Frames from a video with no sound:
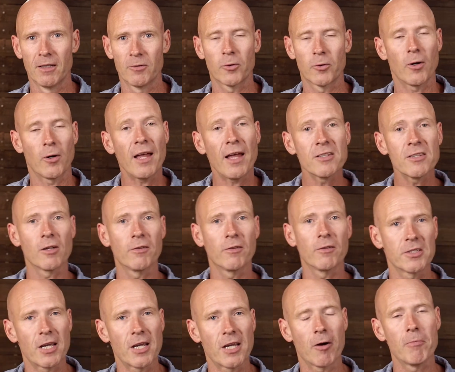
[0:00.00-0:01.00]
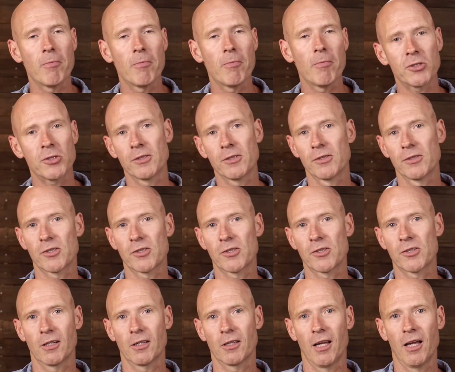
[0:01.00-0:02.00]
For others of us, our
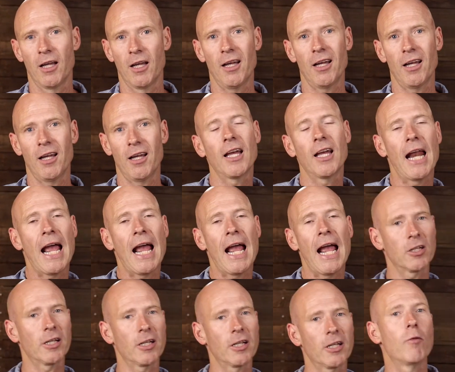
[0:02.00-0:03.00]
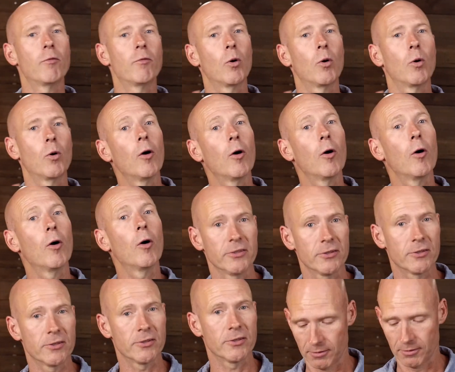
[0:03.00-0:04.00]
emotions can actually overwhelm
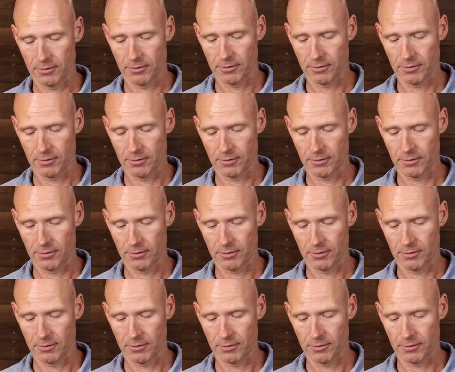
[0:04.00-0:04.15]
us.